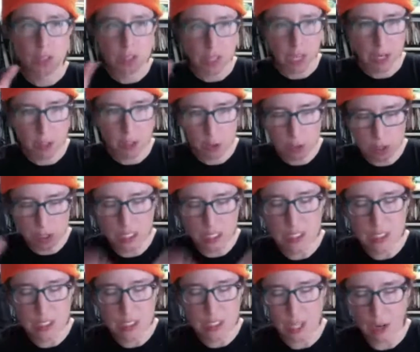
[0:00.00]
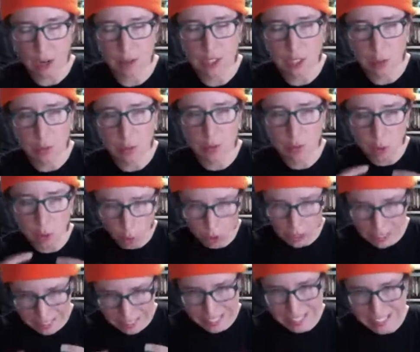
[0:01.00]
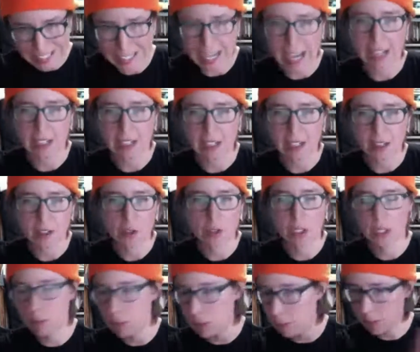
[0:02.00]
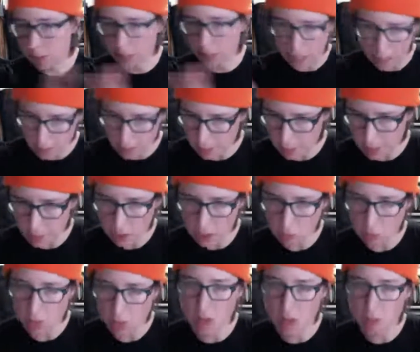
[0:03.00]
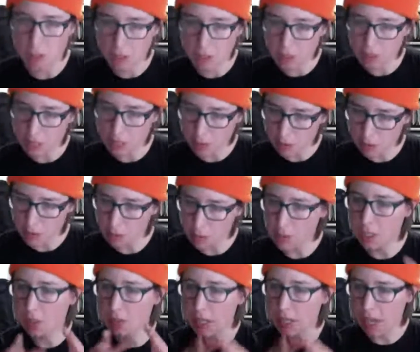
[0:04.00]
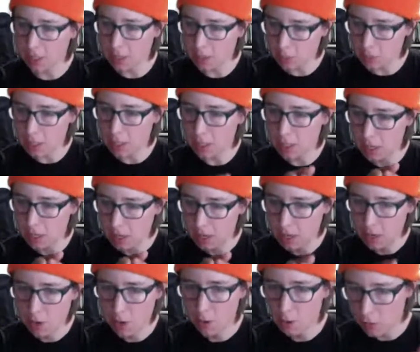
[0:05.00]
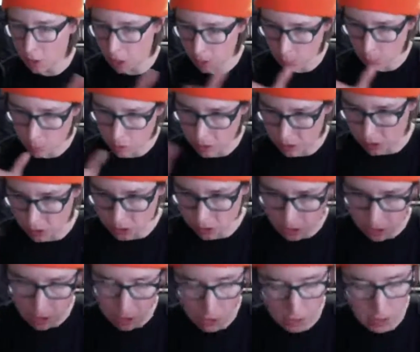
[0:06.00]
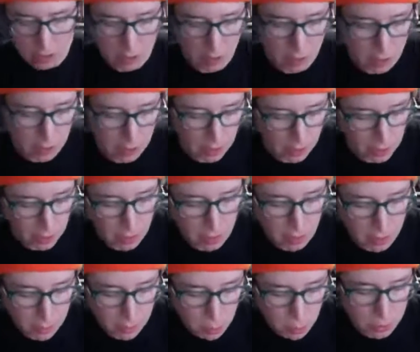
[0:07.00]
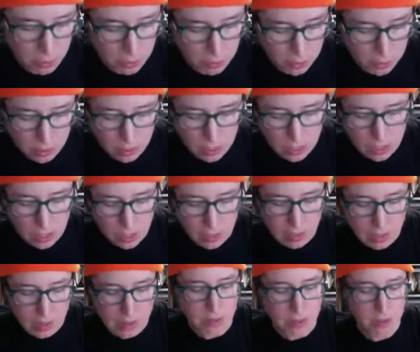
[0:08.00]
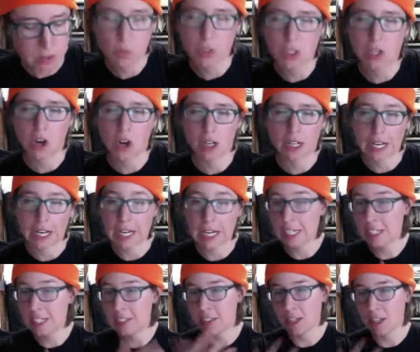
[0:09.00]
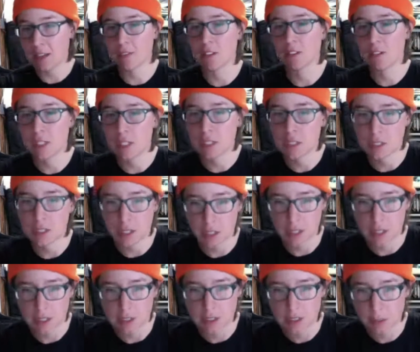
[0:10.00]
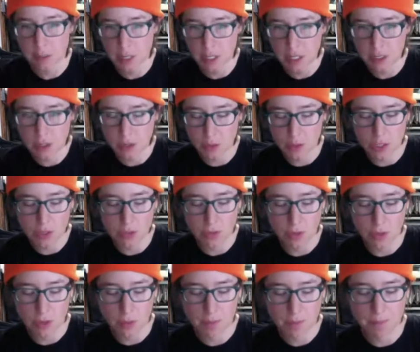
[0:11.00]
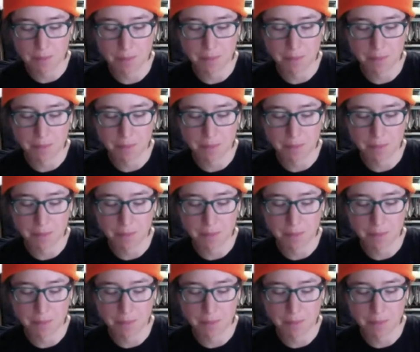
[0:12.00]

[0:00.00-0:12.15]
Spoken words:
using sounds that were recorded in Canada. So they could be made by anybody in the world, but the sounds themselves had to be from within the Canadian borders. And so we got 87 of these submitted to us from